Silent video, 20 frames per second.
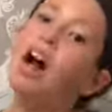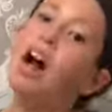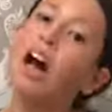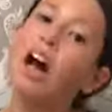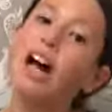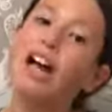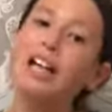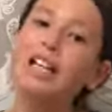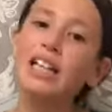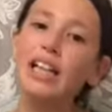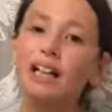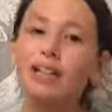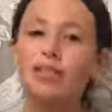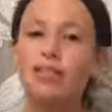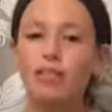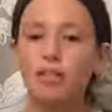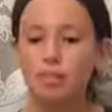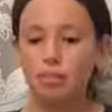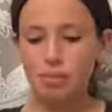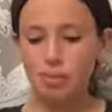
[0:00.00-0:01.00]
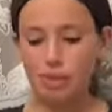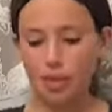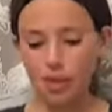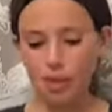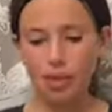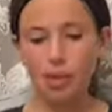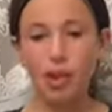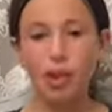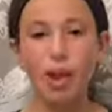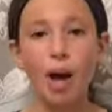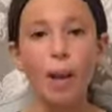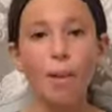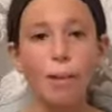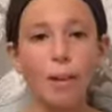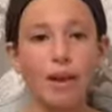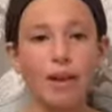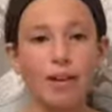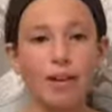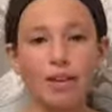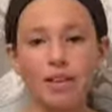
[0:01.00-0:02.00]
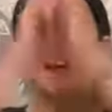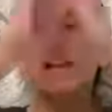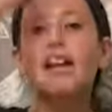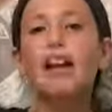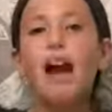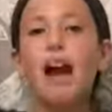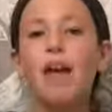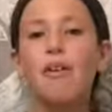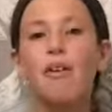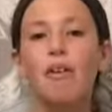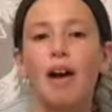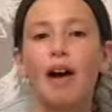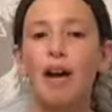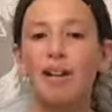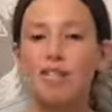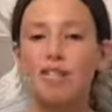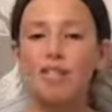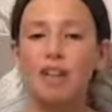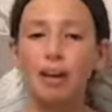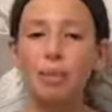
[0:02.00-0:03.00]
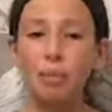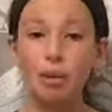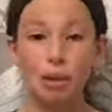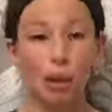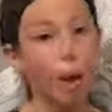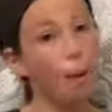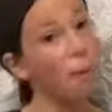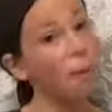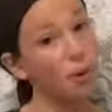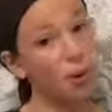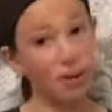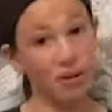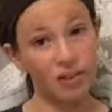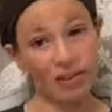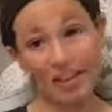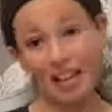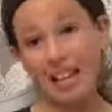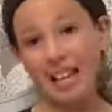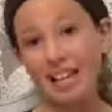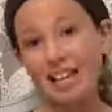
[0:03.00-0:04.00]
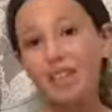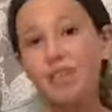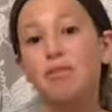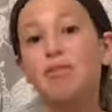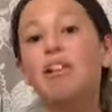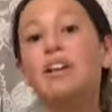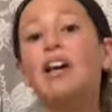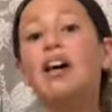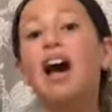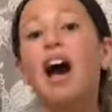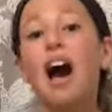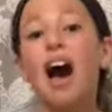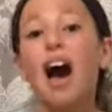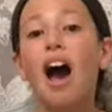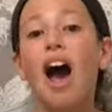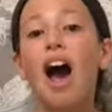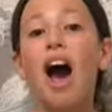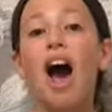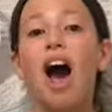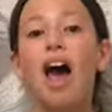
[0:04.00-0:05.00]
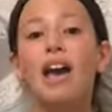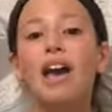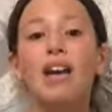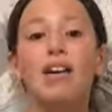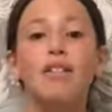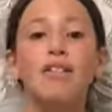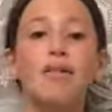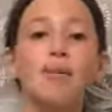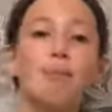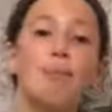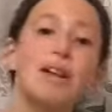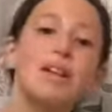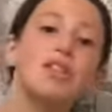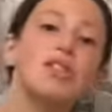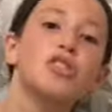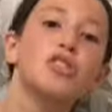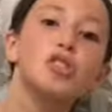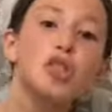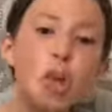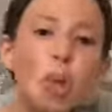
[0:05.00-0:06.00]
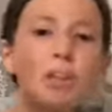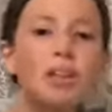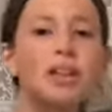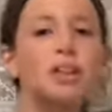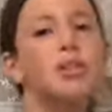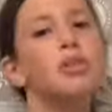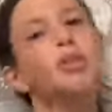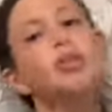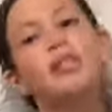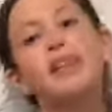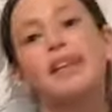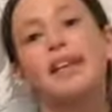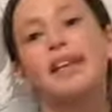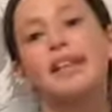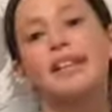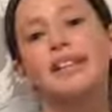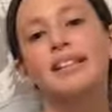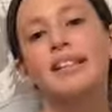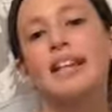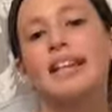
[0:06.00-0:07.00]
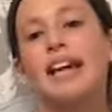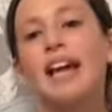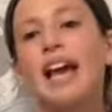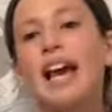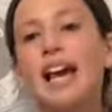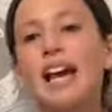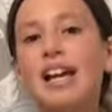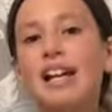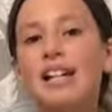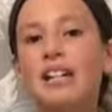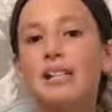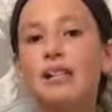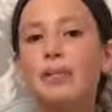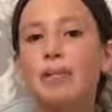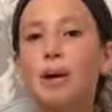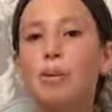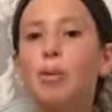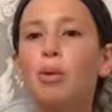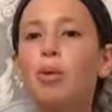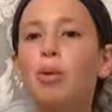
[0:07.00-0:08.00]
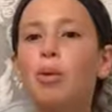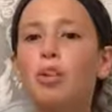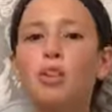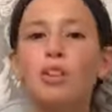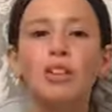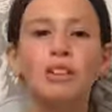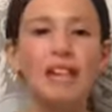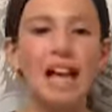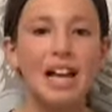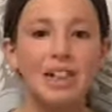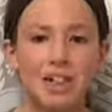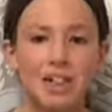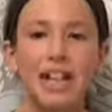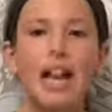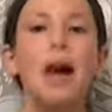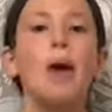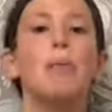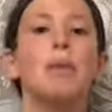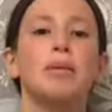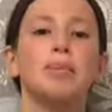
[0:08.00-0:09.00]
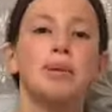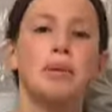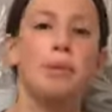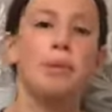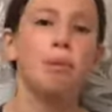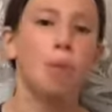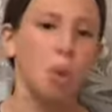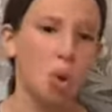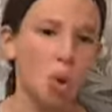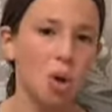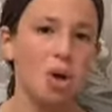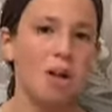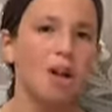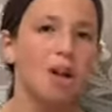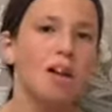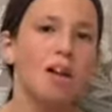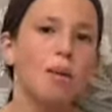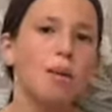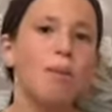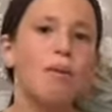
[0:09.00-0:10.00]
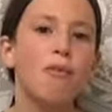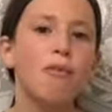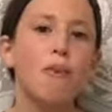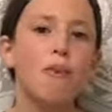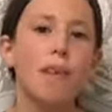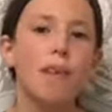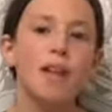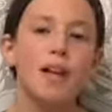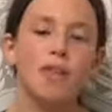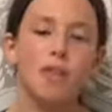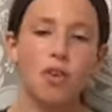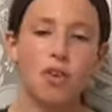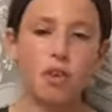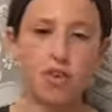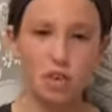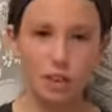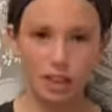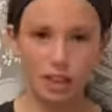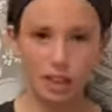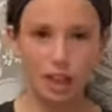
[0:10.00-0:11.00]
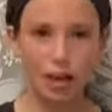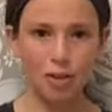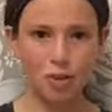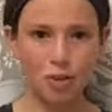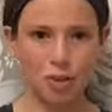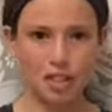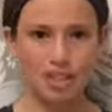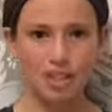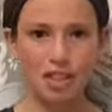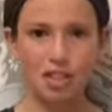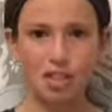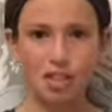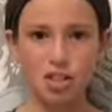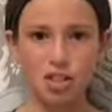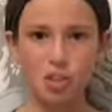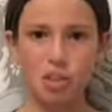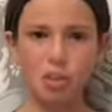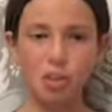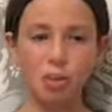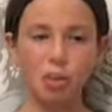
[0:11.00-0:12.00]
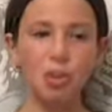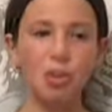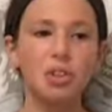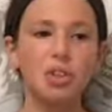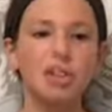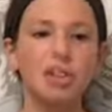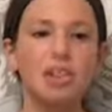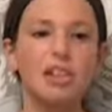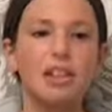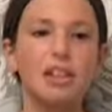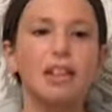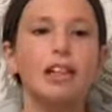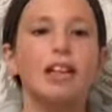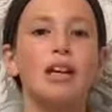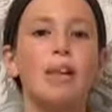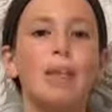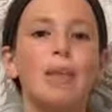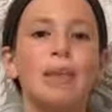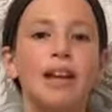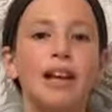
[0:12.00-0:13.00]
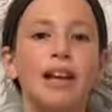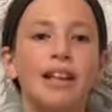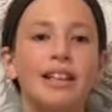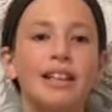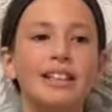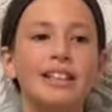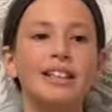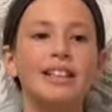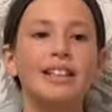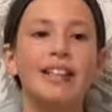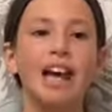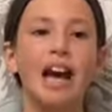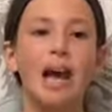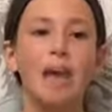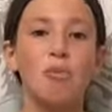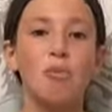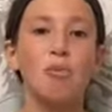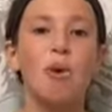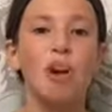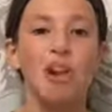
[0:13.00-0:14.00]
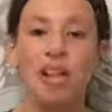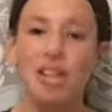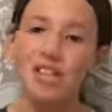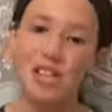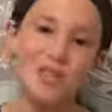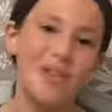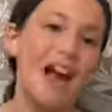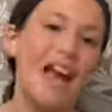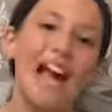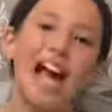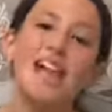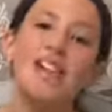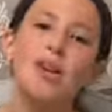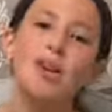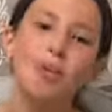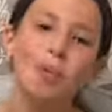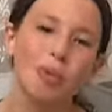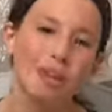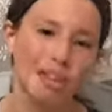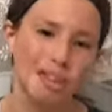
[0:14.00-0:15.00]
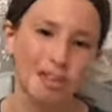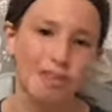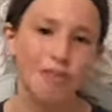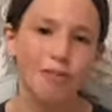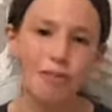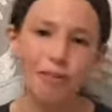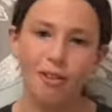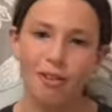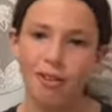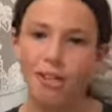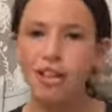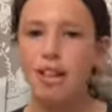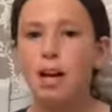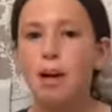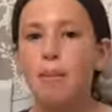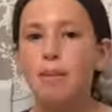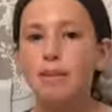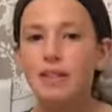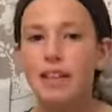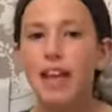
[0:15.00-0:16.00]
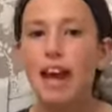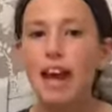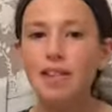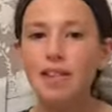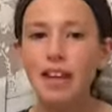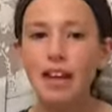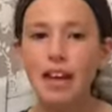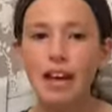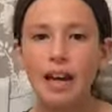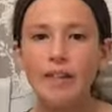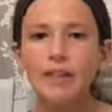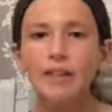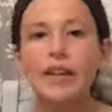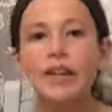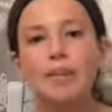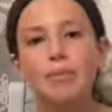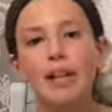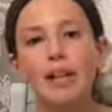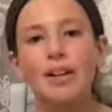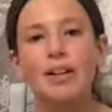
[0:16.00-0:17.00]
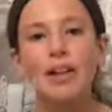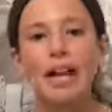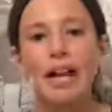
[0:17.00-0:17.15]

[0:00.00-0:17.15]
I have become a lot better. I've become a lot more creative. I have made so many new things, and my bullet journal is actually helping me more. Before, when I first started, I was basically just doing bullet journaling because I wanted to. I had no reason for it. But now that I've gotten better,